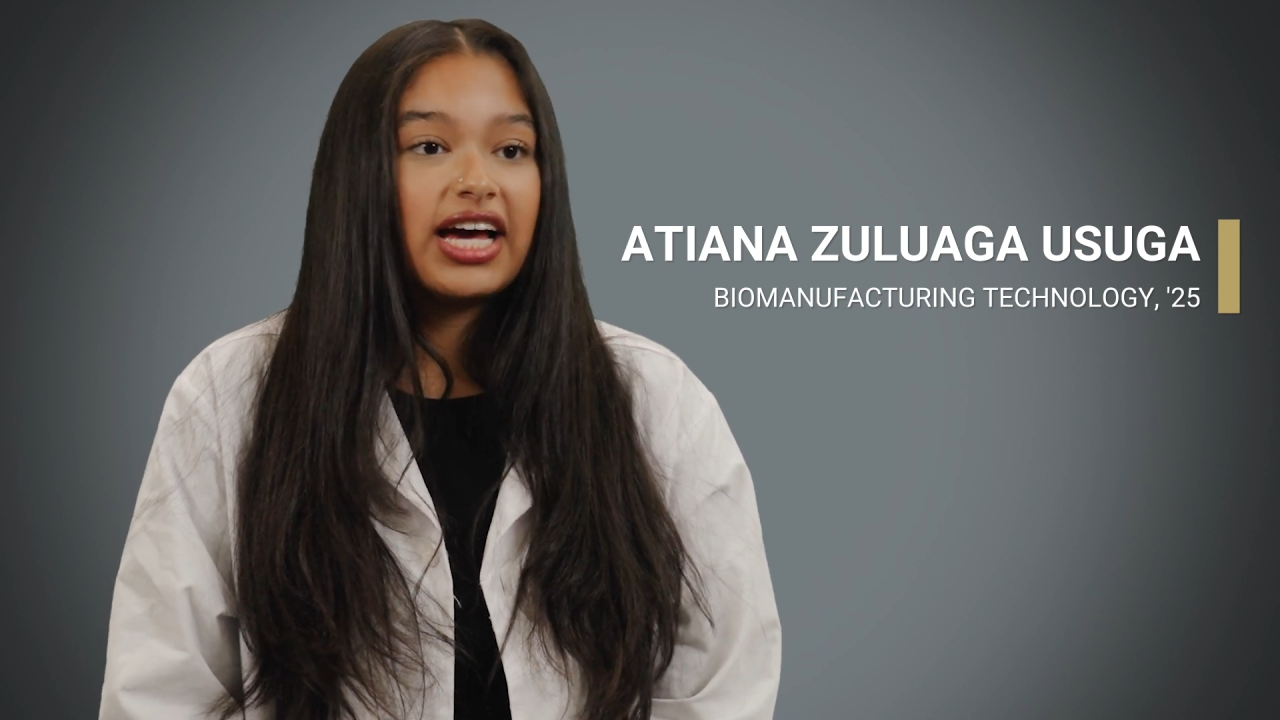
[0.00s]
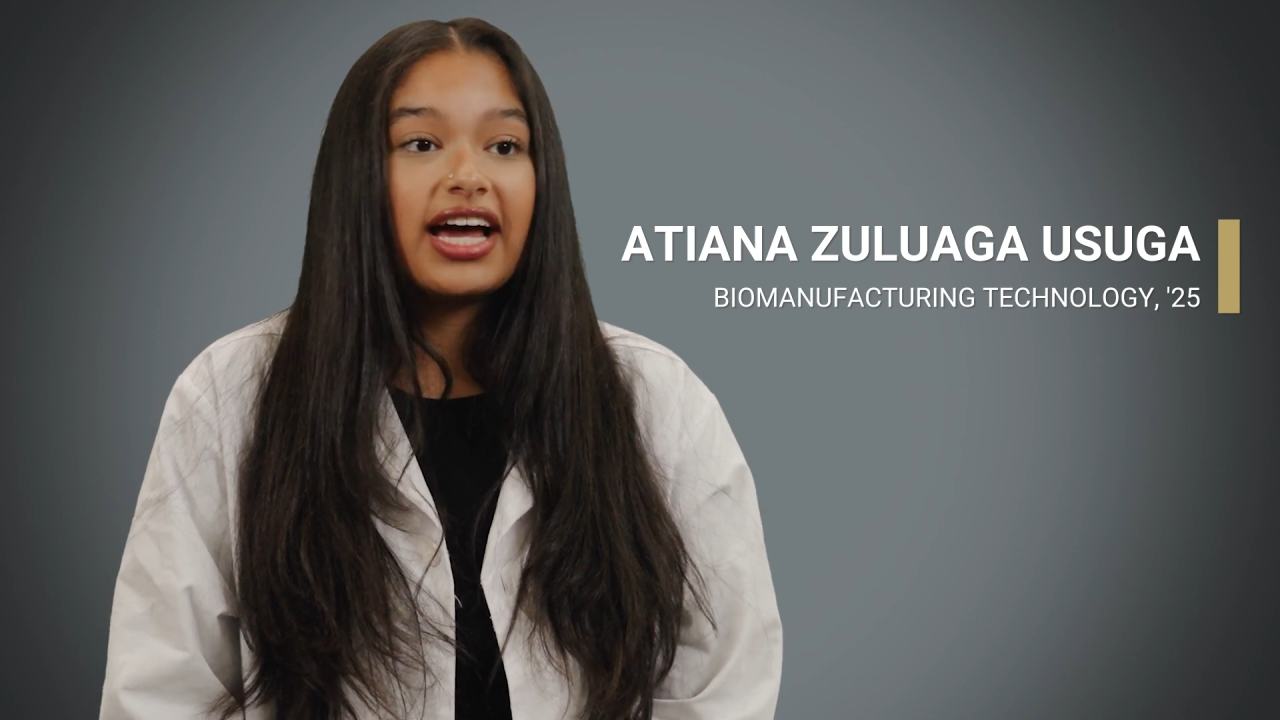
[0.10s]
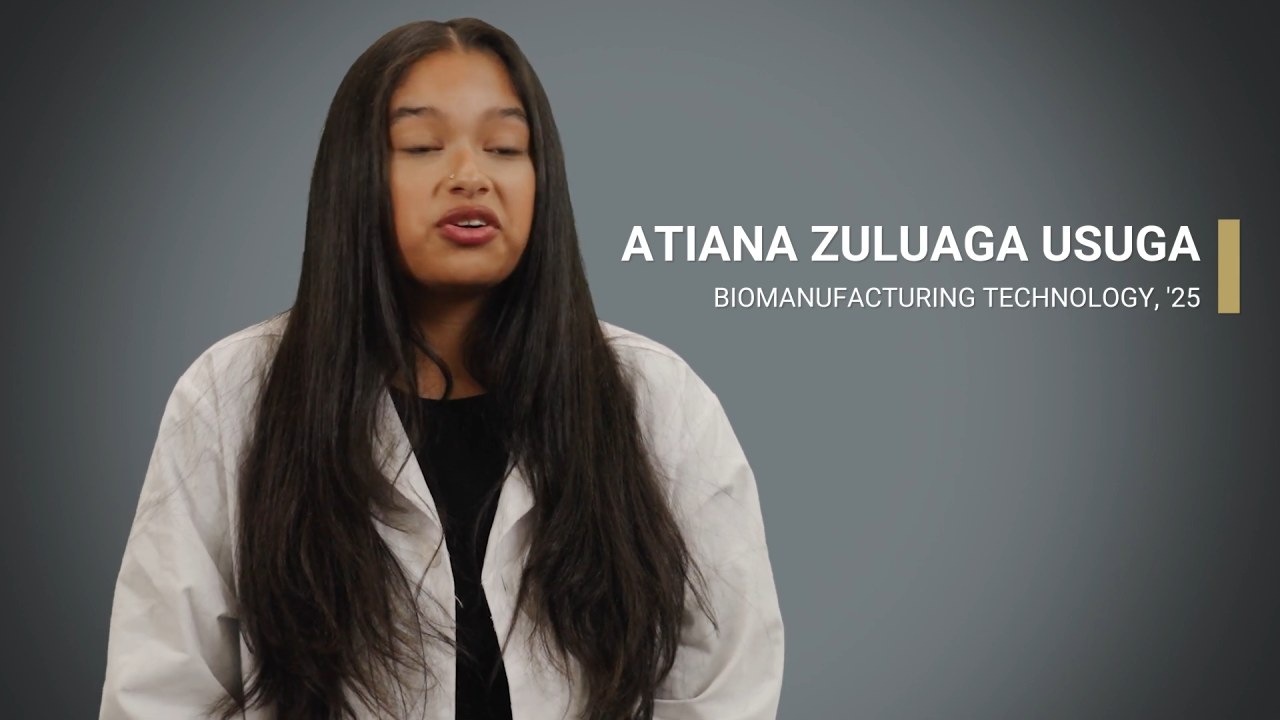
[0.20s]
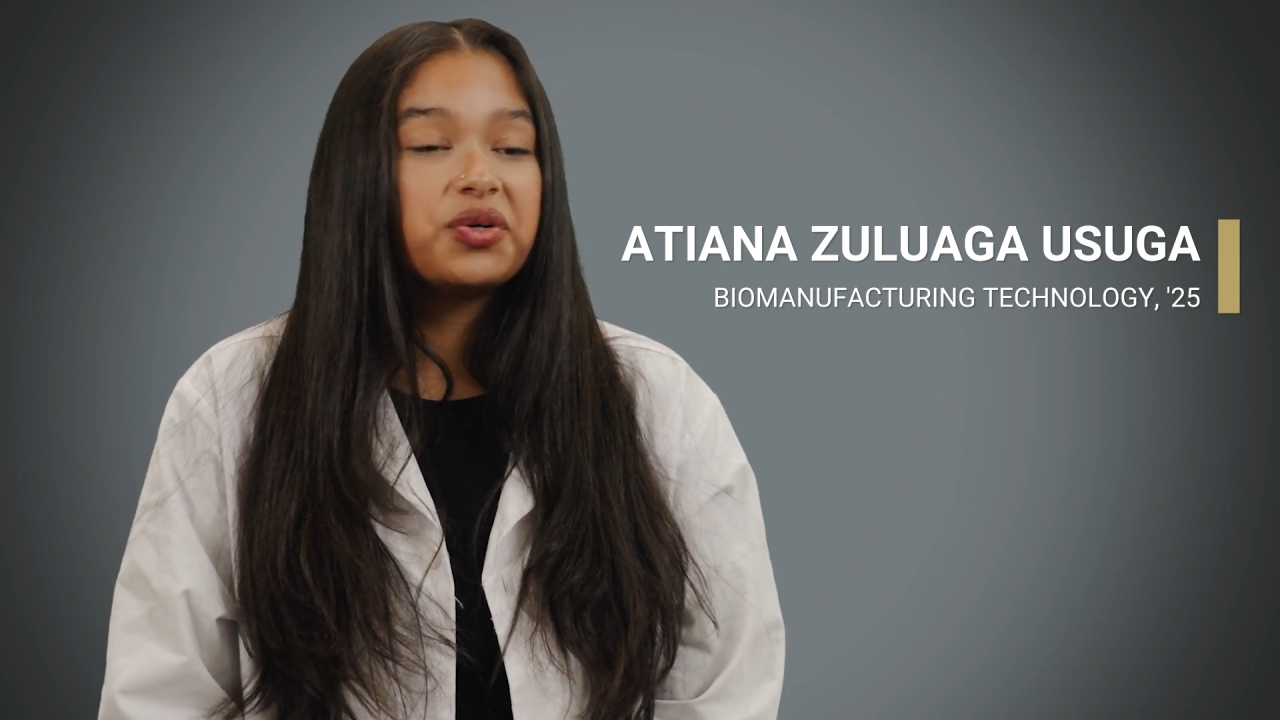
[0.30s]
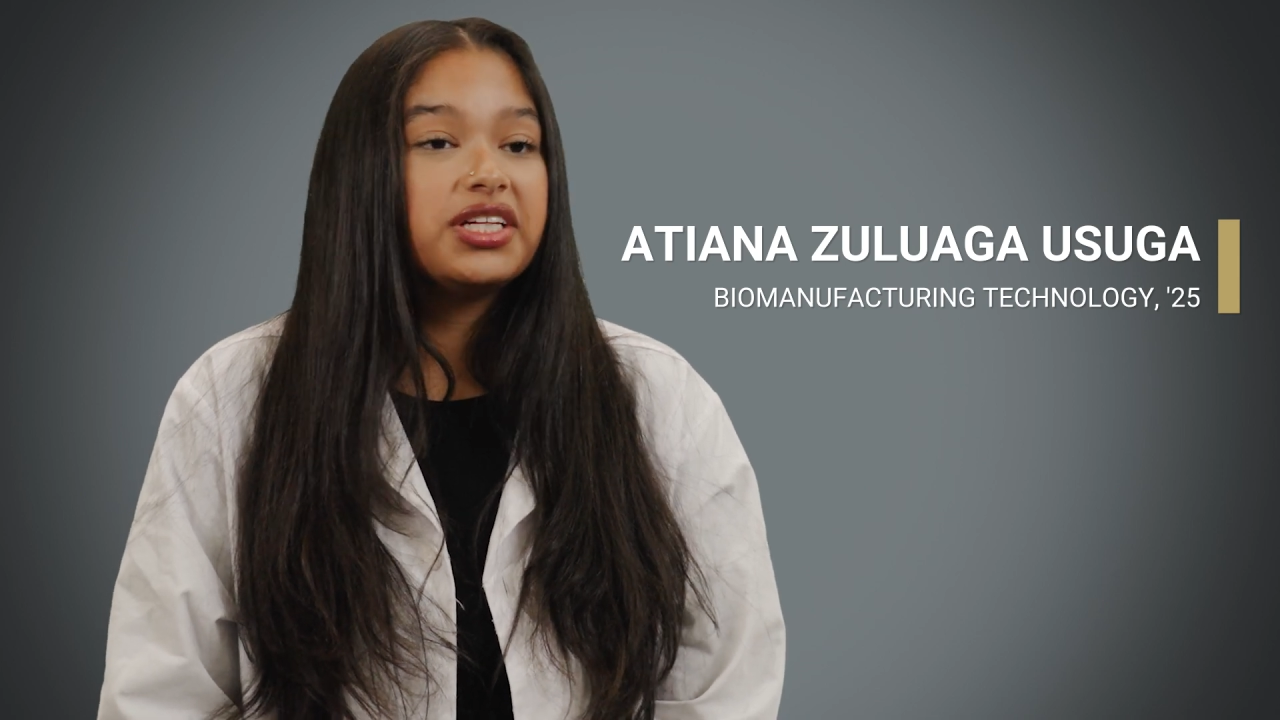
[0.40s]
I
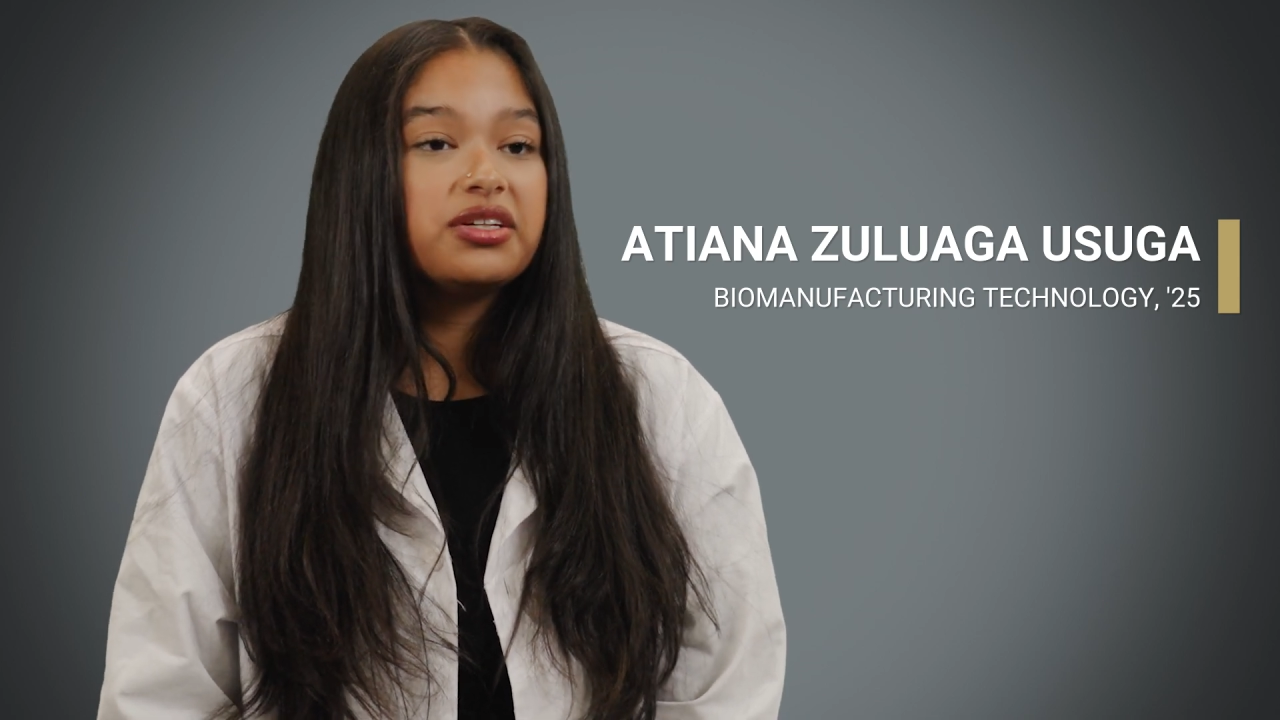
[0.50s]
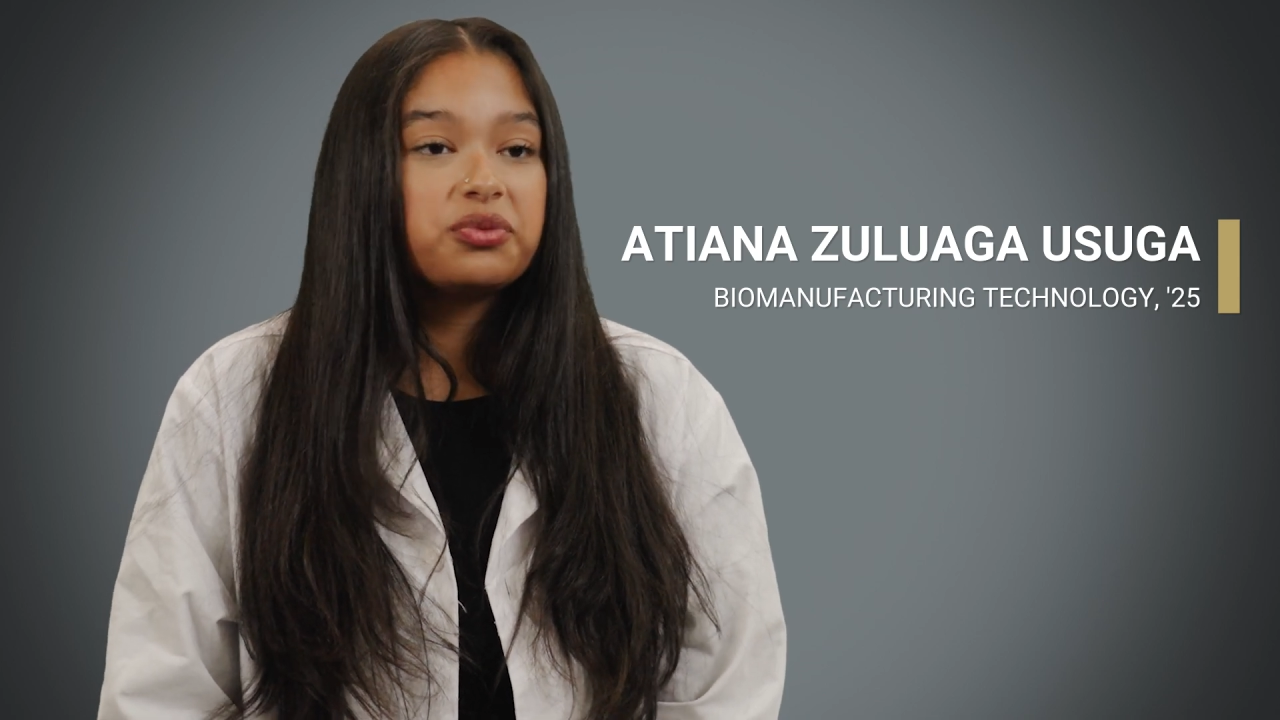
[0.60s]
had no idea